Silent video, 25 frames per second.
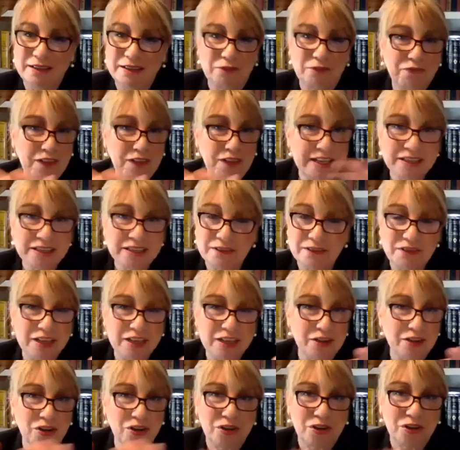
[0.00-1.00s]
face of
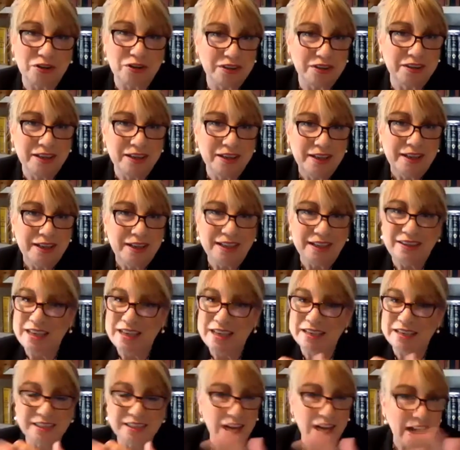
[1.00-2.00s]
the earth in the
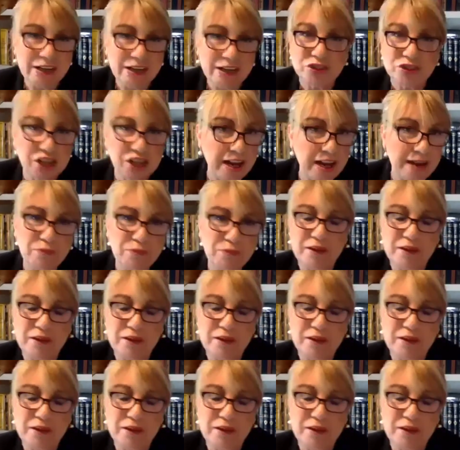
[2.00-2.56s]
entire time